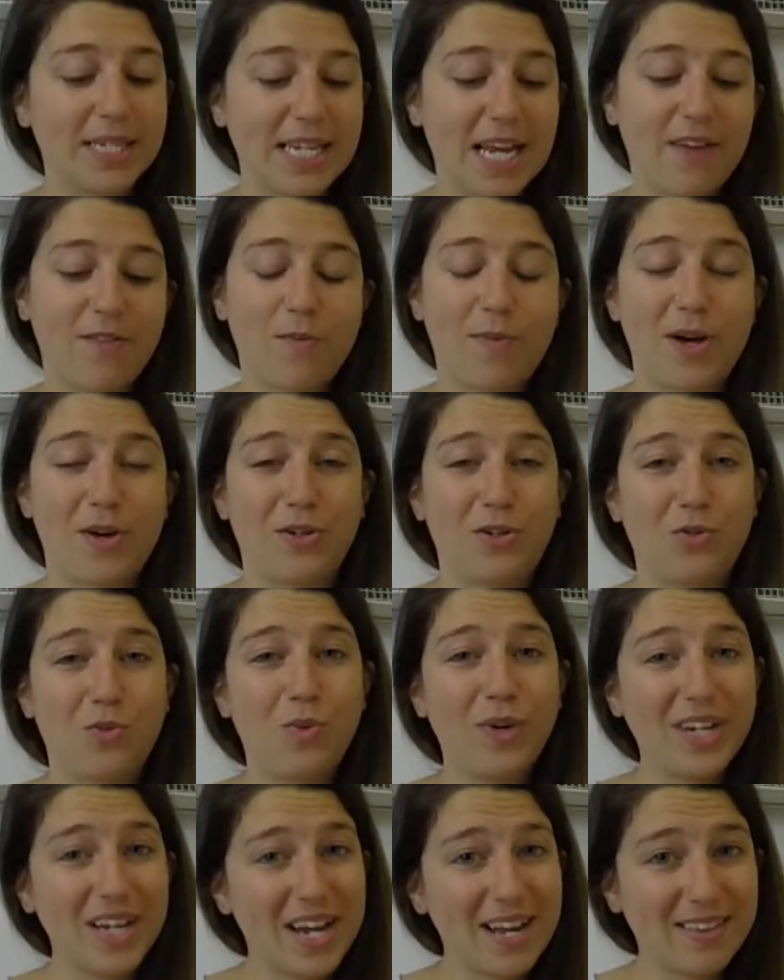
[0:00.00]
able to save
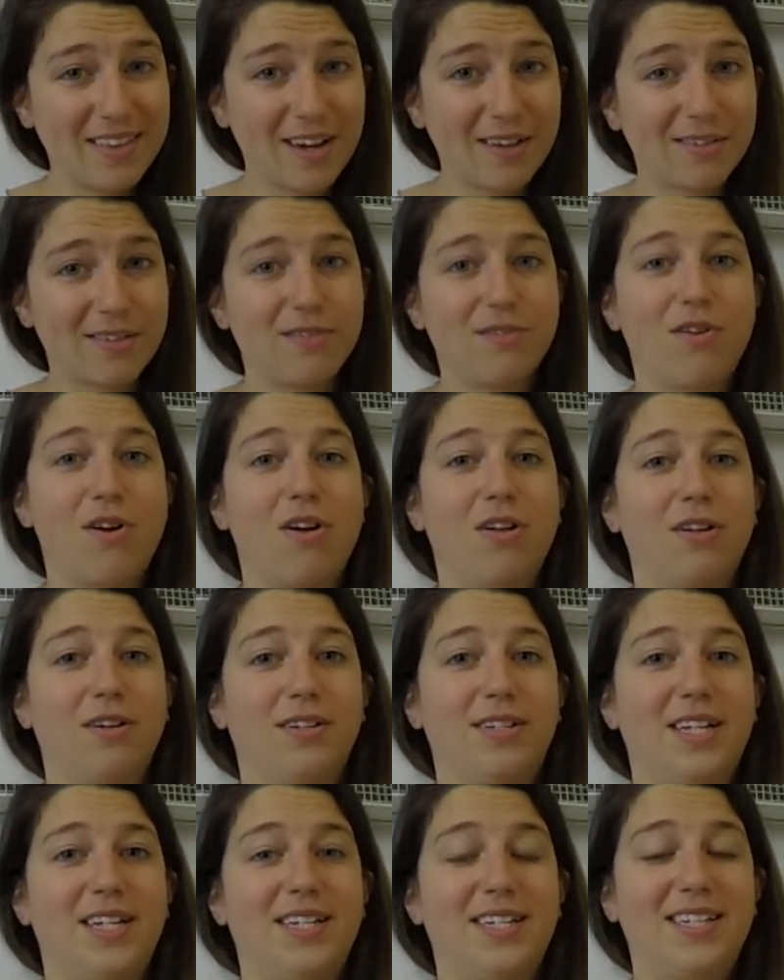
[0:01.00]
about
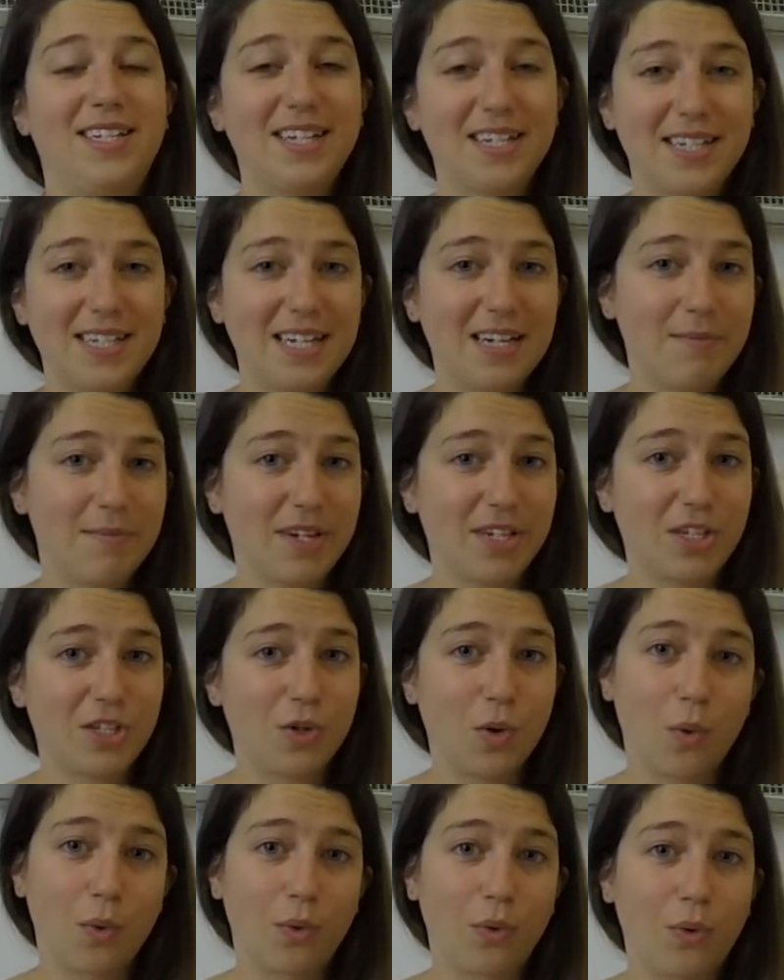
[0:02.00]
$28,000 in 16
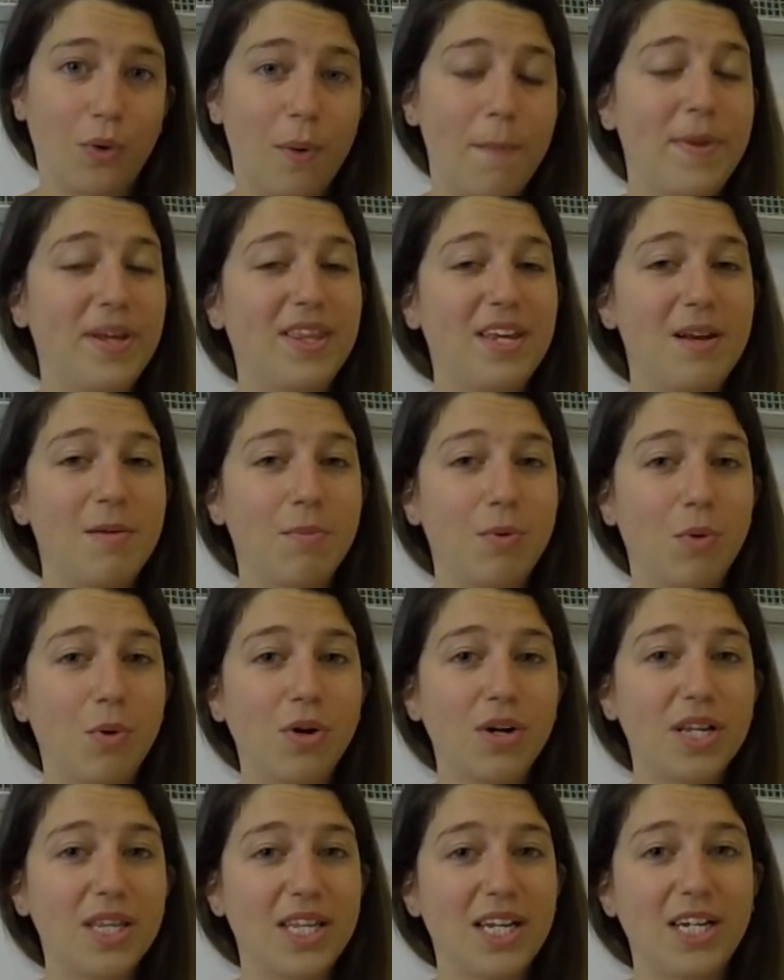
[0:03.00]
months total, but the
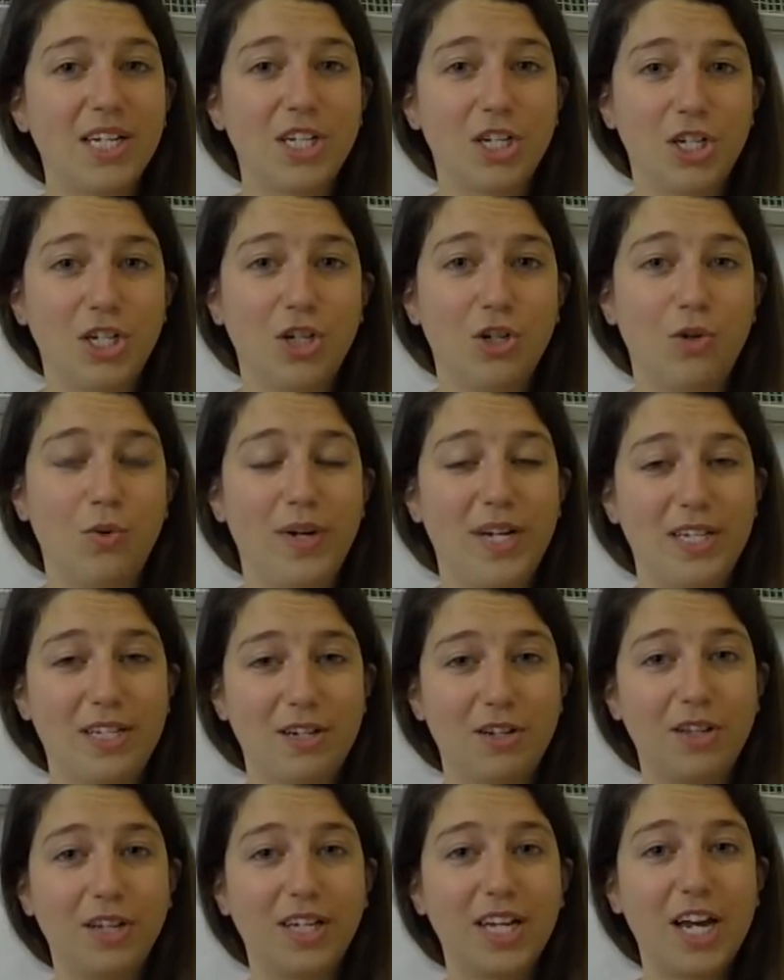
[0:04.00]
important thing to do
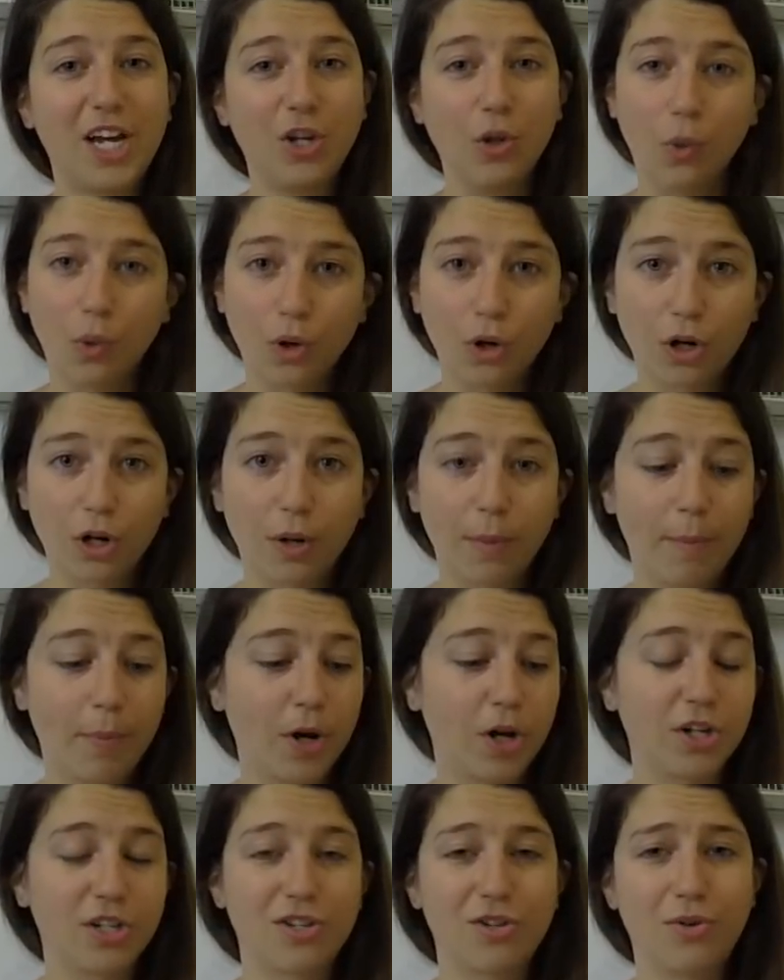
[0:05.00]
is to look at
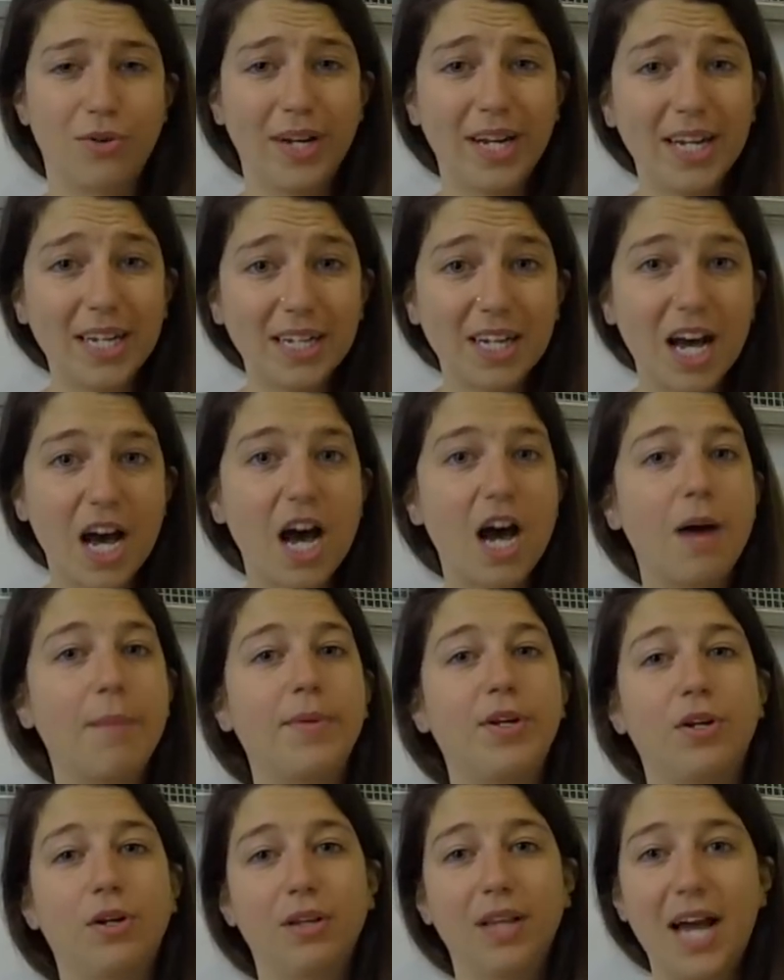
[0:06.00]
your personal
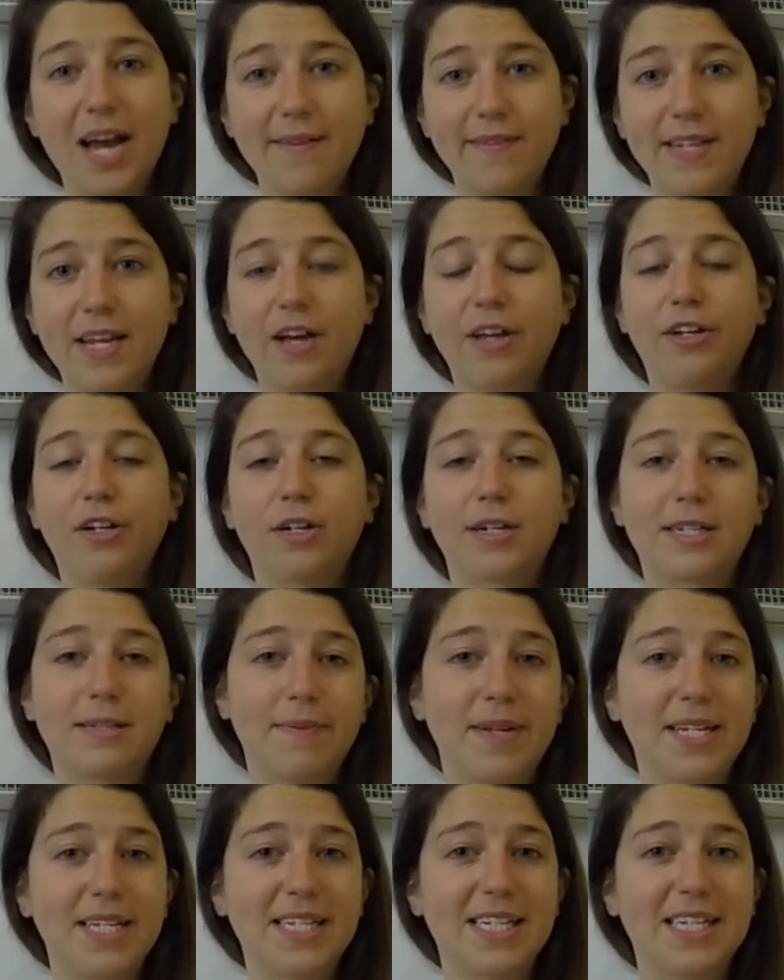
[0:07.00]
income, your lifestyle,
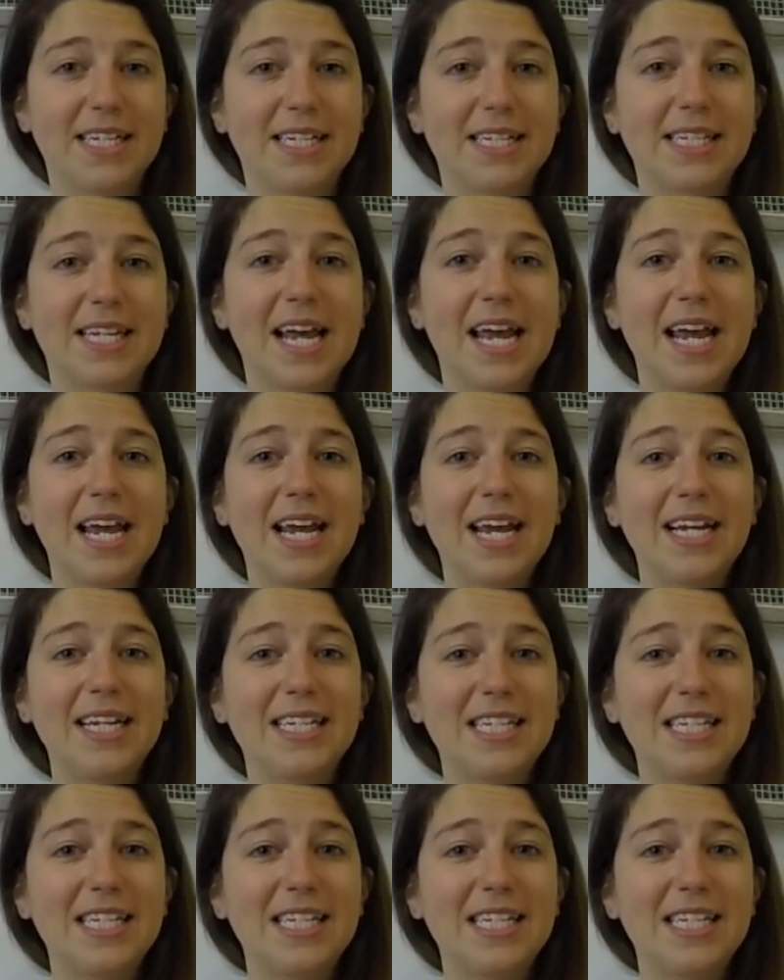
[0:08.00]
your expenses,